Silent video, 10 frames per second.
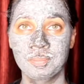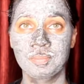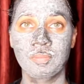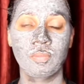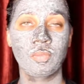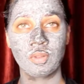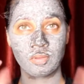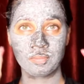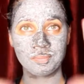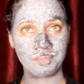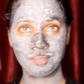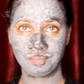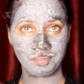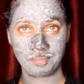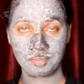long. It will
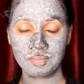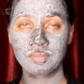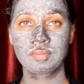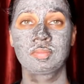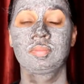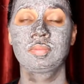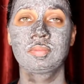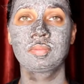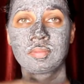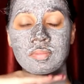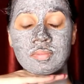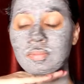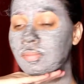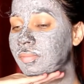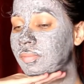dry out, and I'll see you
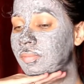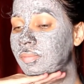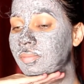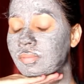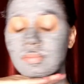once it is dried.